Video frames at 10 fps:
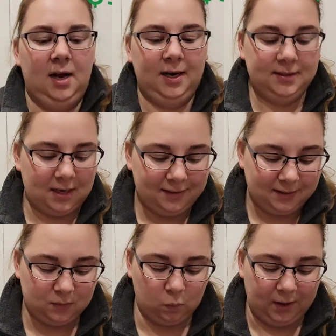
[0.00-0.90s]
And it's got
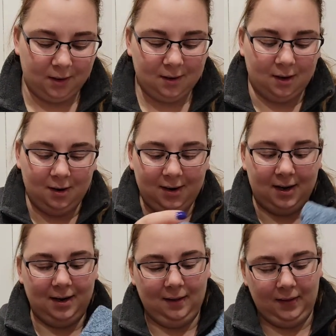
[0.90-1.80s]
this weird hood
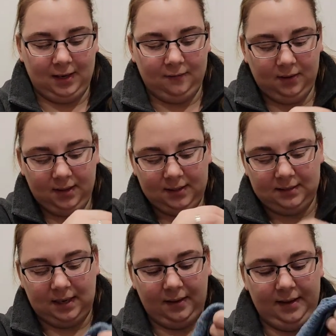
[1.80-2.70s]
on it. Like, I feel like it's
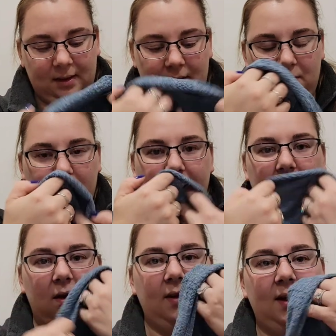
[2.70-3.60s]
got, like, what do they
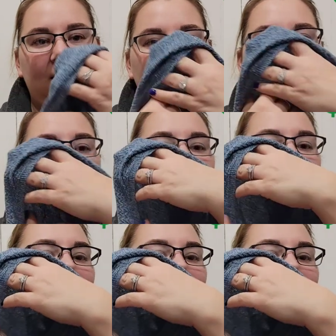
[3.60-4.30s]
call that? It's